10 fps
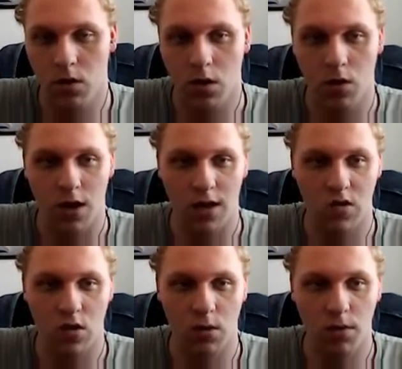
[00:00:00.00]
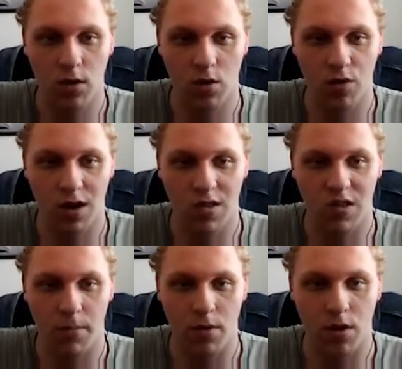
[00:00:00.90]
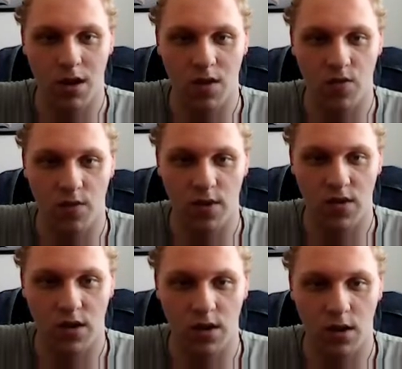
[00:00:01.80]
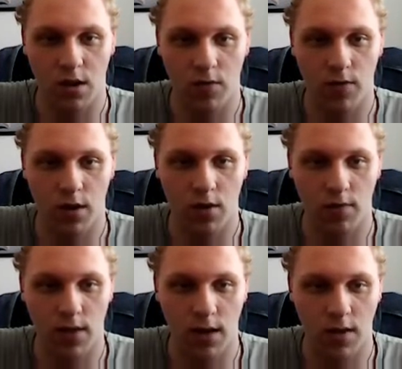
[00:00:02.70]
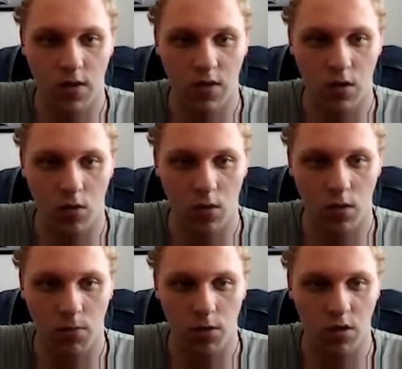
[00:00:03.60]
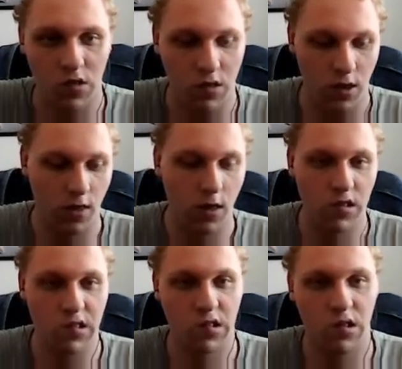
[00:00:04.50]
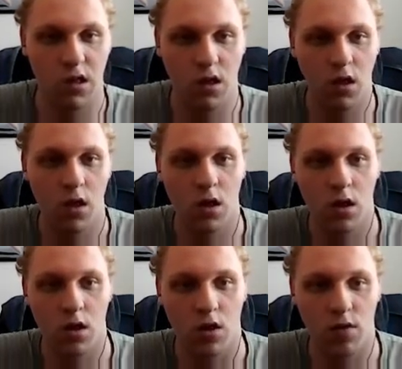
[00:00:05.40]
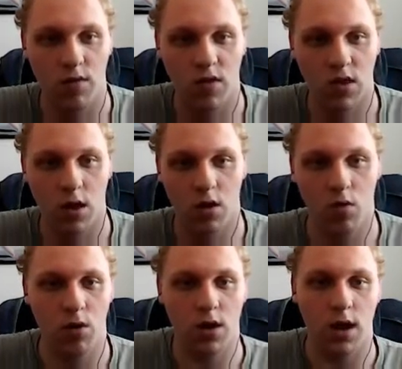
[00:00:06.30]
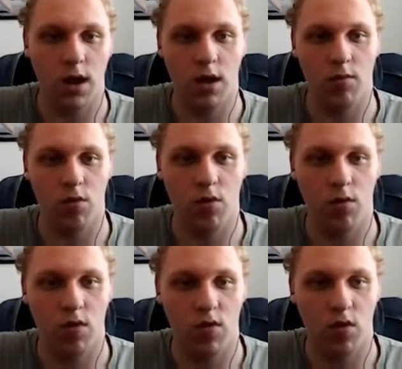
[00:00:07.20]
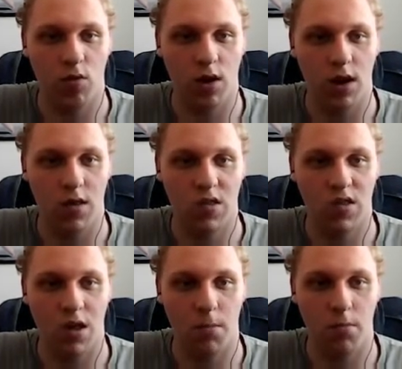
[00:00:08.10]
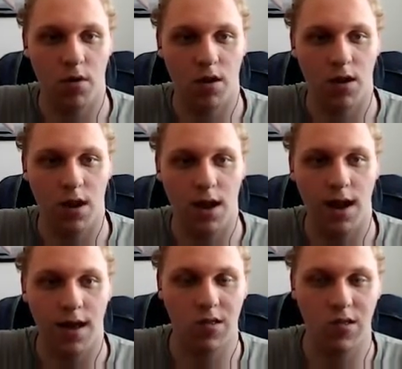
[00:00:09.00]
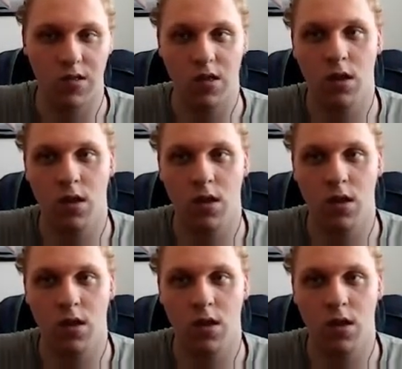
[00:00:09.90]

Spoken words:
Okay, so let me create a separate class for this. I did not think of that, so let me just take this, all of this code, and we're going to create a separate class.